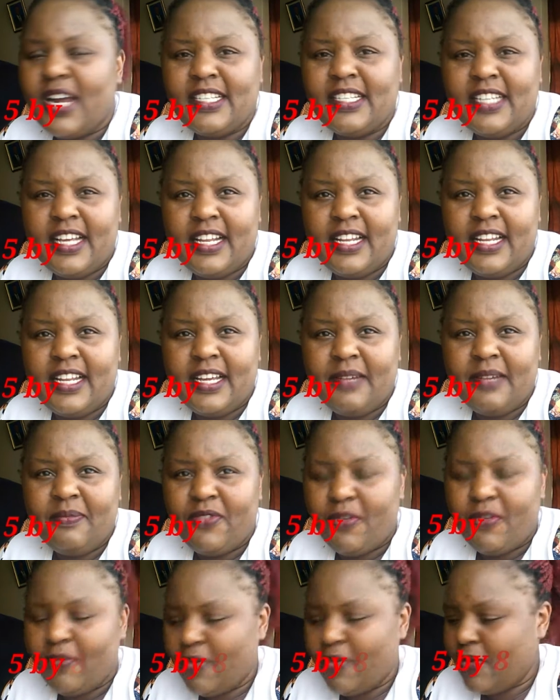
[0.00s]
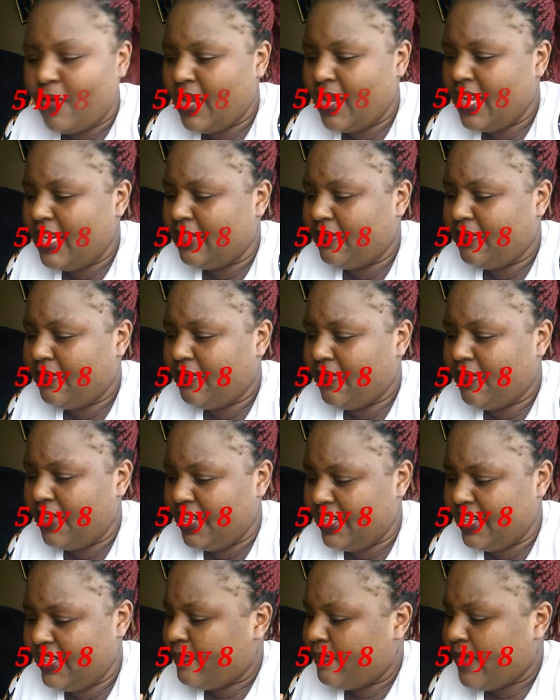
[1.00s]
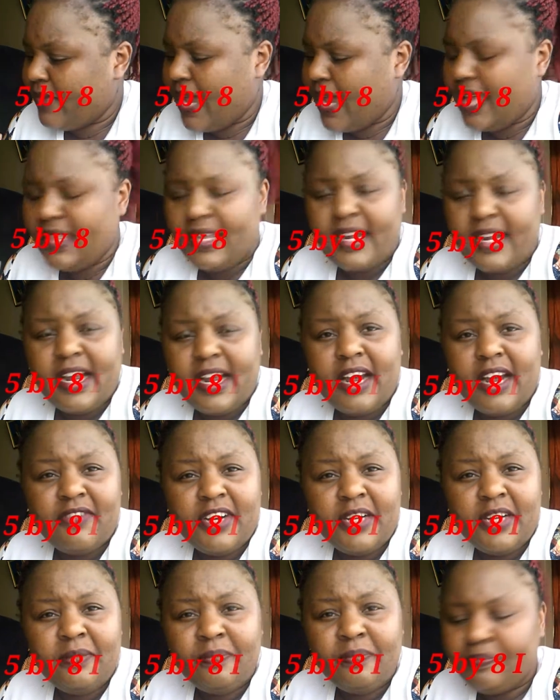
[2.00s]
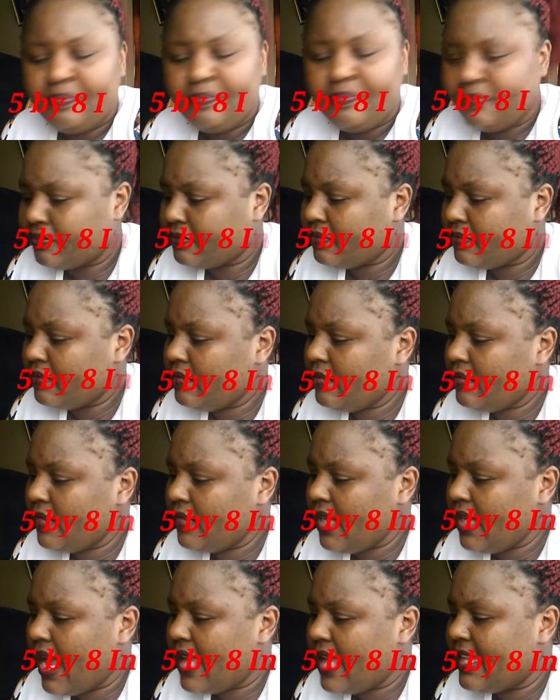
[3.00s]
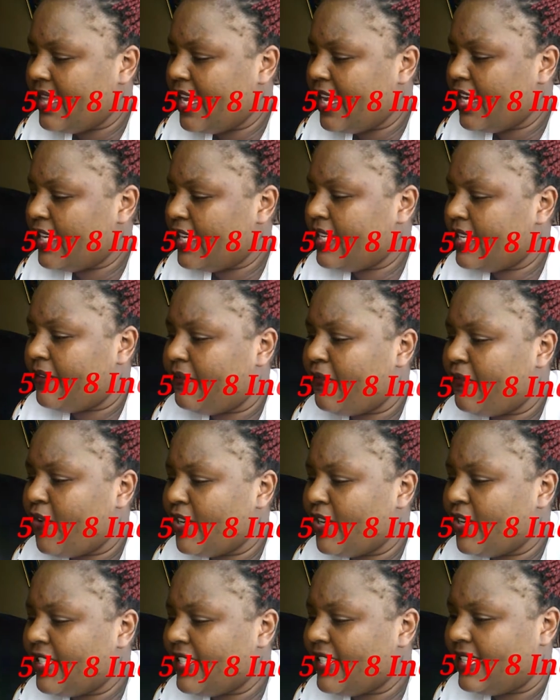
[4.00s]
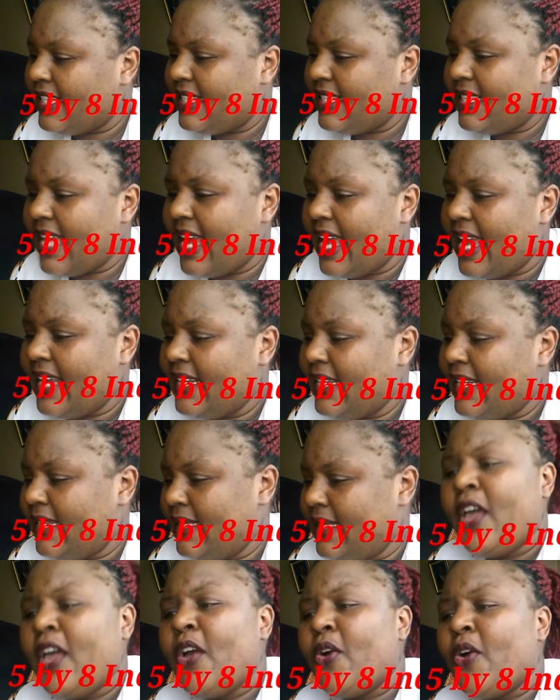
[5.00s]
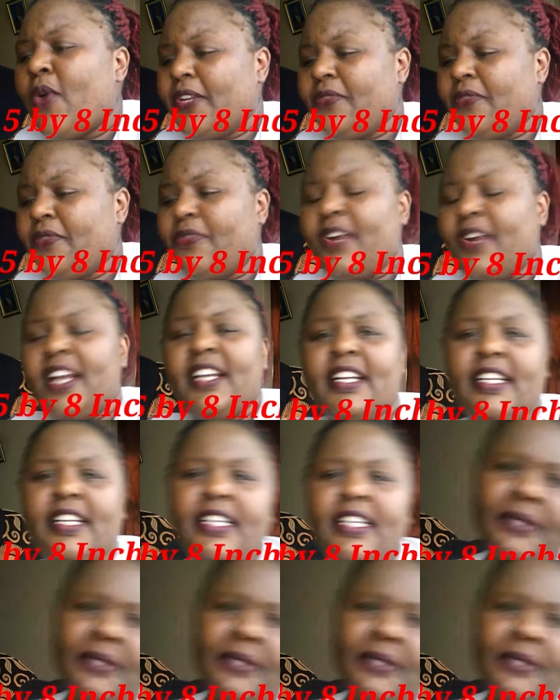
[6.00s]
tell from the way it feels and the cover. And then the font inside is quite friendly.